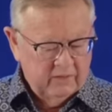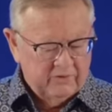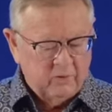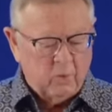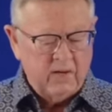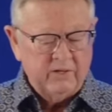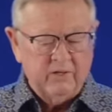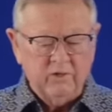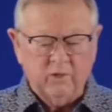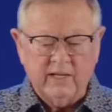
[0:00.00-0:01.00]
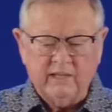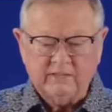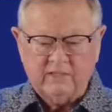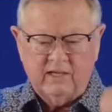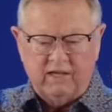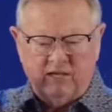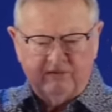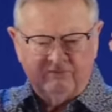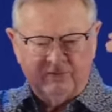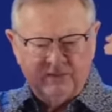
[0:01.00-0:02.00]
The one who is
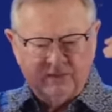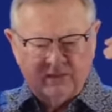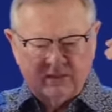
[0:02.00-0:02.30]
love